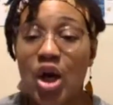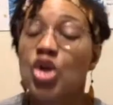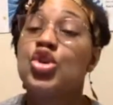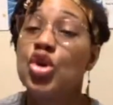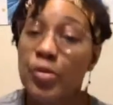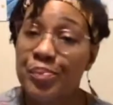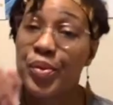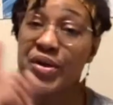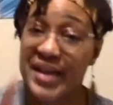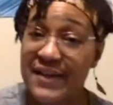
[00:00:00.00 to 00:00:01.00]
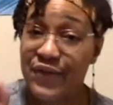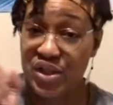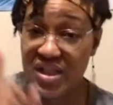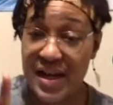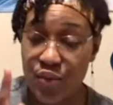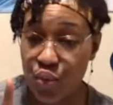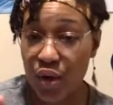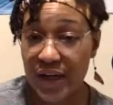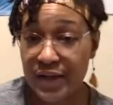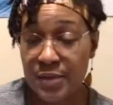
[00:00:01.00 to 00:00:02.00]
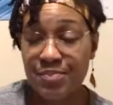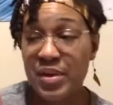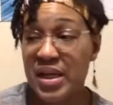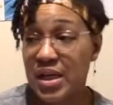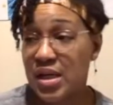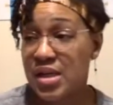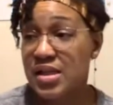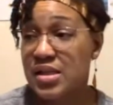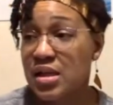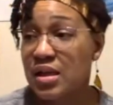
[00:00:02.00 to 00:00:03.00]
You book it for day one because